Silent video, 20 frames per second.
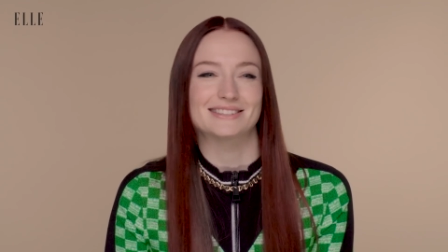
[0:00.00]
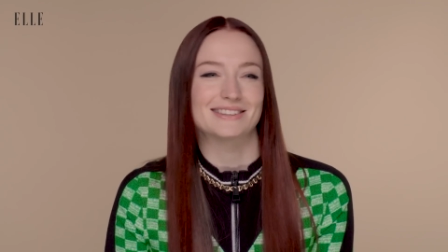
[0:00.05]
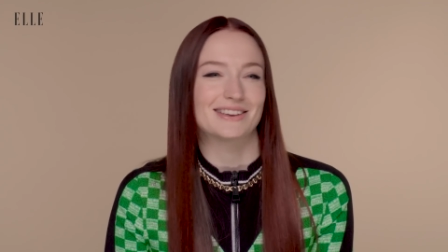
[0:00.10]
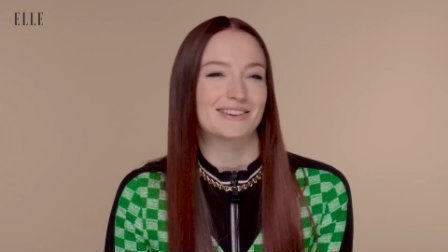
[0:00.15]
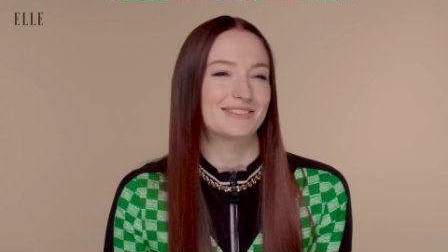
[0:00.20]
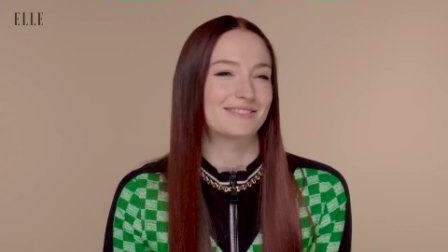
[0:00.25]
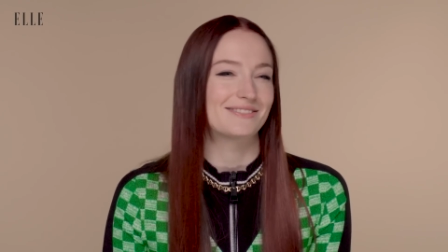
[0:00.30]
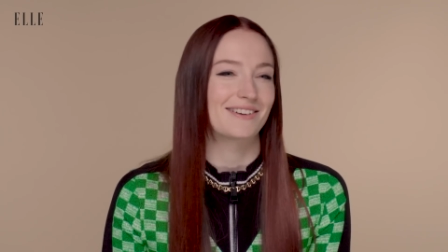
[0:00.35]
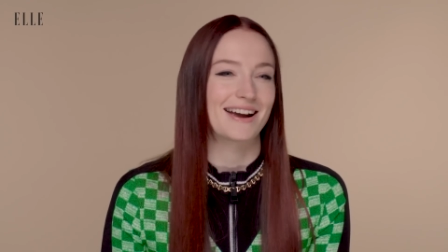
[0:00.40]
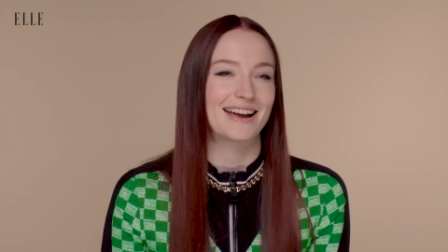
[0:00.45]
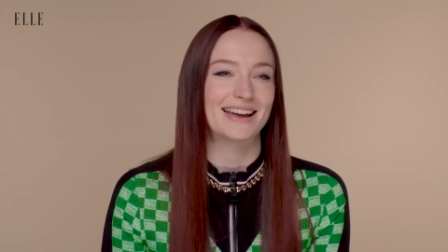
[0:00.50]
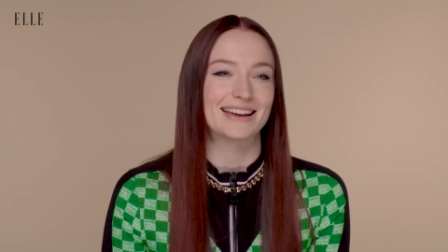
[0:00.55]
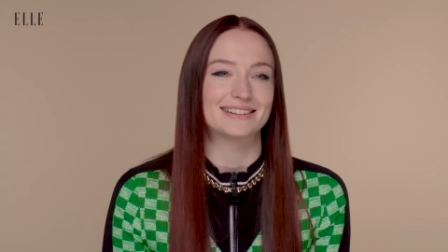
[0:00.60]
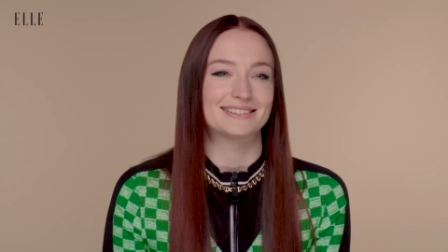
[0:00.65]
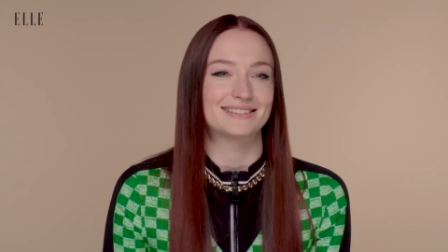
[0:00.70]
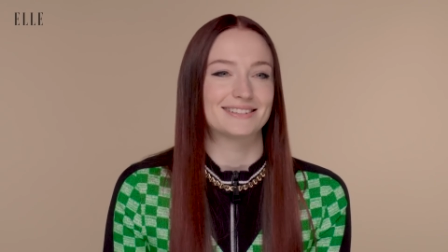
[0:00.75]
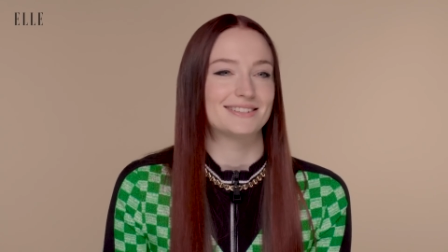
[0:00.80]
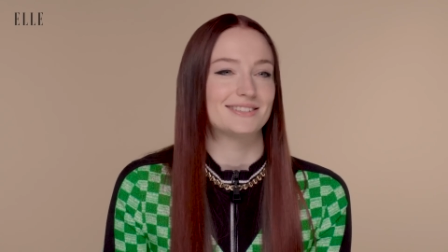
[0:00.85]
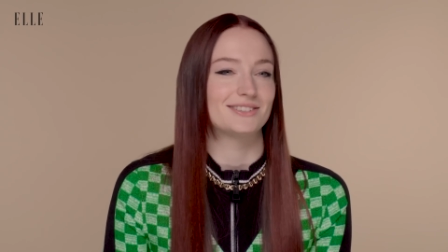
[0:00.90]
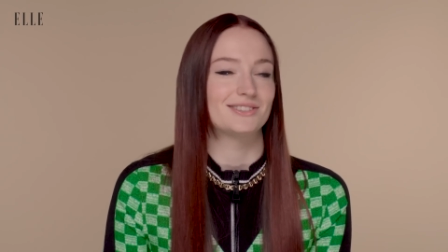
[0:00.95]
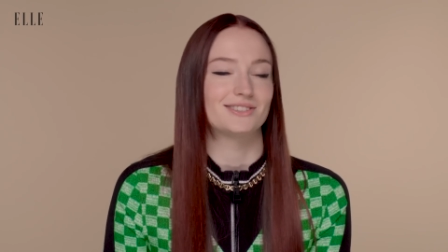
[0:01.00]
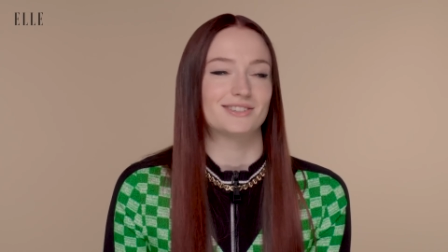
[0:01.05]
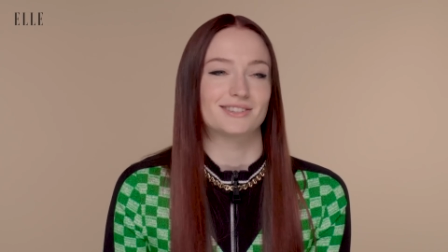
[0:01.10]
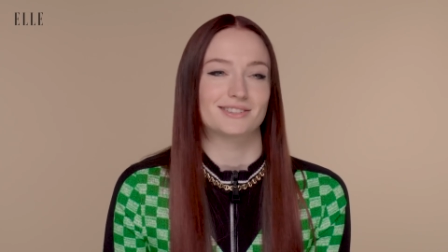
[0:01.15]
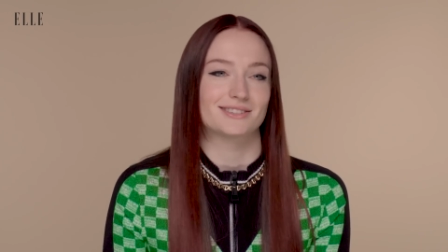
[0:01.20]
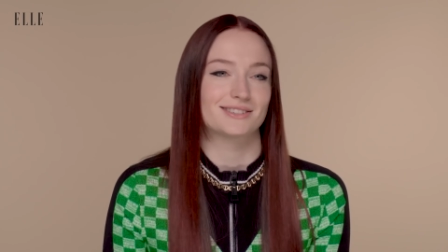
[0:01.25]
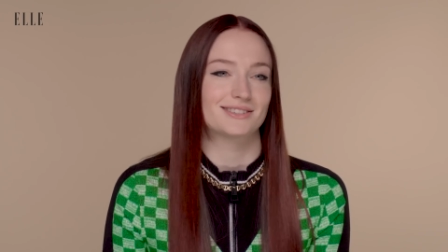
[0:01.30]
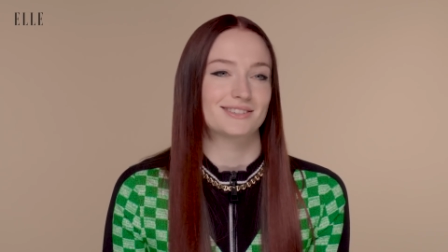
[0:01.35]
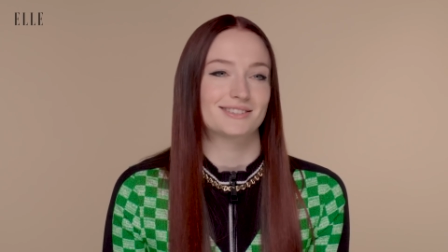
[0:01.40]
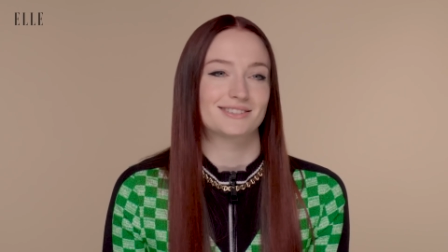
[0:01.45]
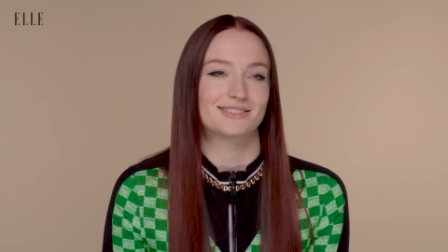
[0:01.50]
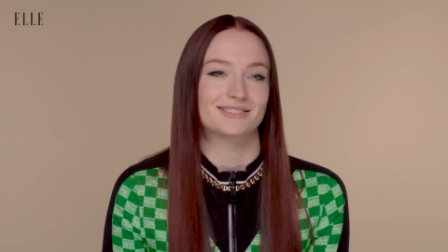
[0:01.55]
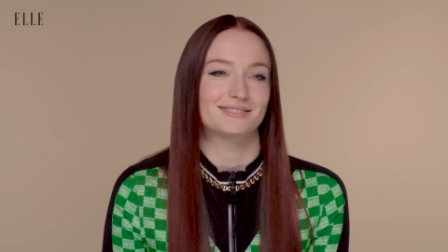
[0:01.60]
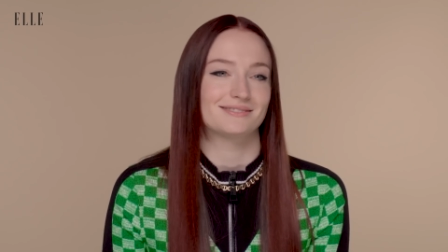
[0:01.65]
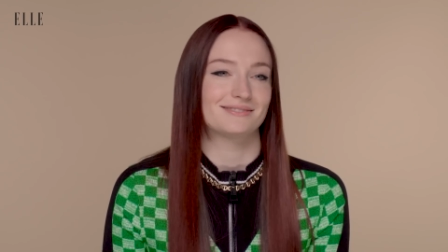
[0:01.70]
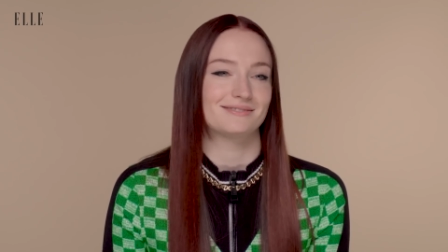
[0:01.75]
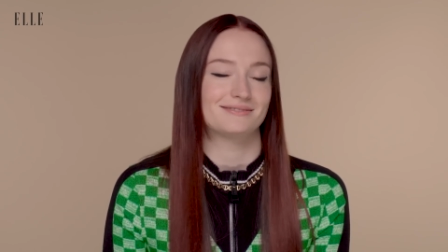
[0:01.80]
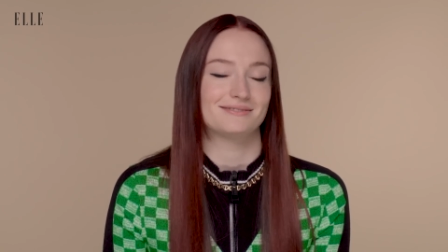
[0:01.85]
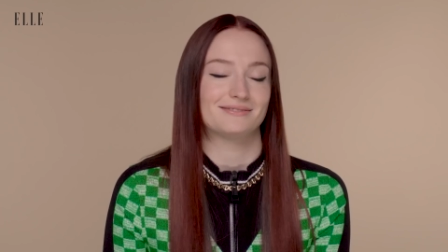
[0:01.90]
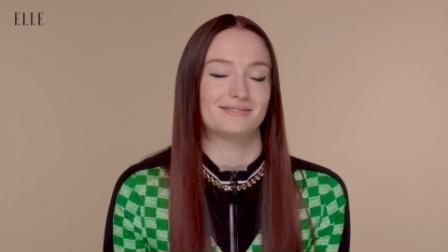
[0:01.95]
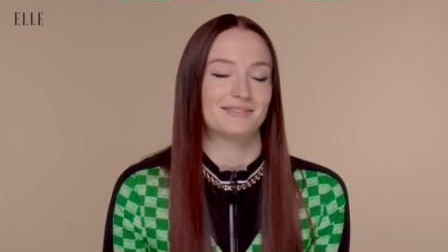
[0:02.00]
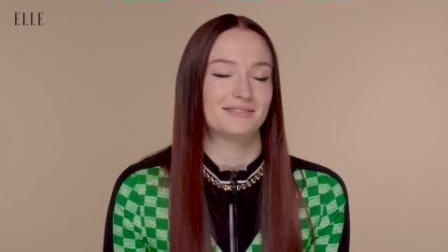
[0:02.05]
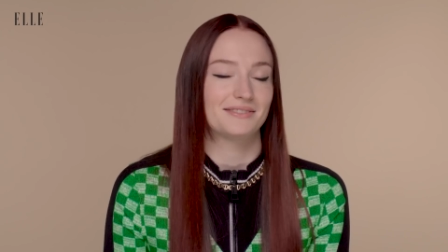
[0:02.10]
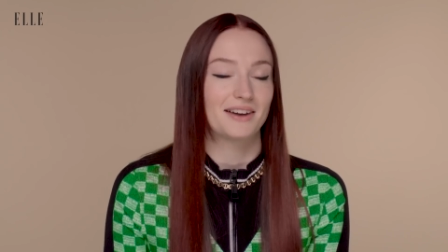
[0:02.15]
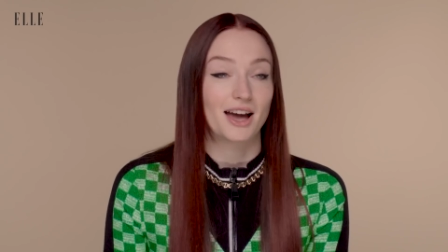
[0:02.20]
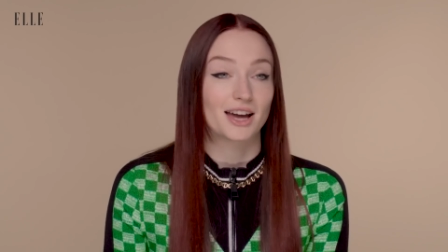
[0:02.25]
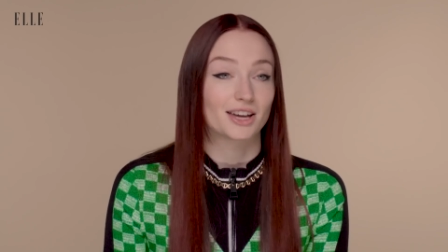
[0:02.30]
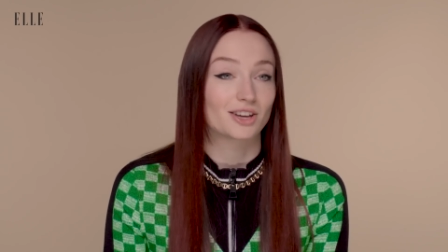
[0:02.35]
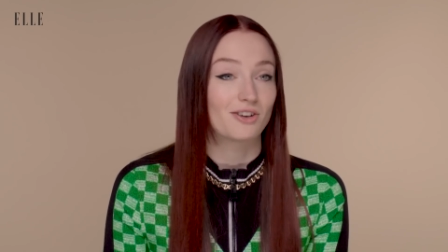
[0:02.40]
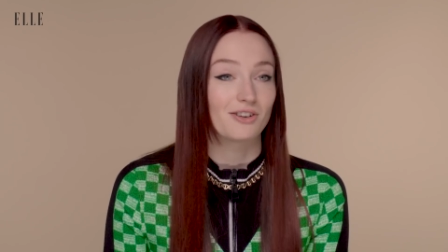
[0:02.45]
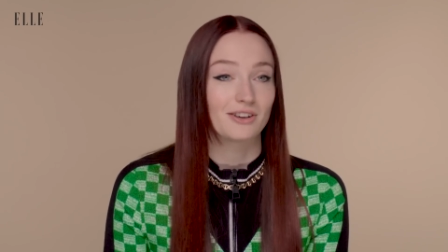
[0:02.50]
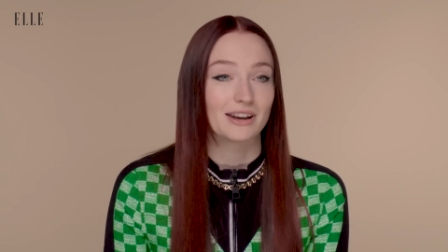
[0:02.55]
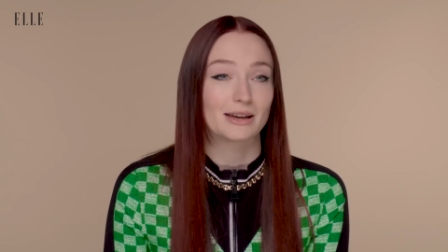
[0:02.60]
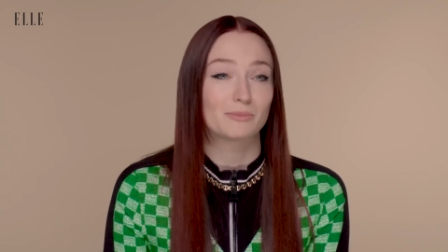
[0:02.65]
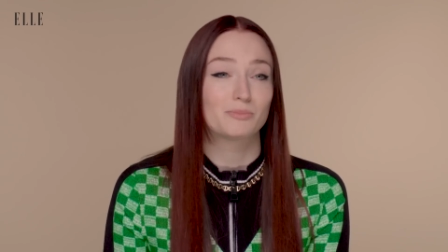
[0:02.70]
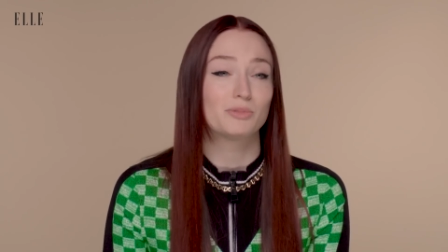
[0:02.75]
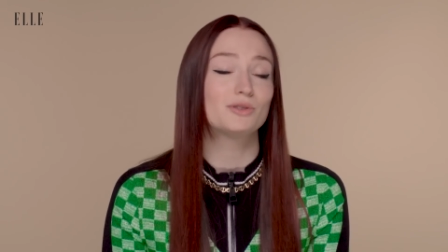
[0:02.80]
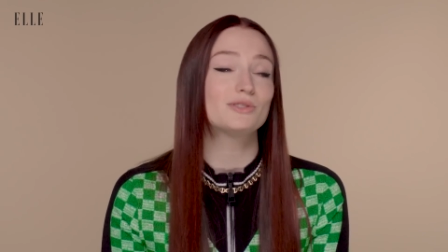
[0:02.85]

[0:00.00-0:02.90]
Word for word: so great. She's just iconic.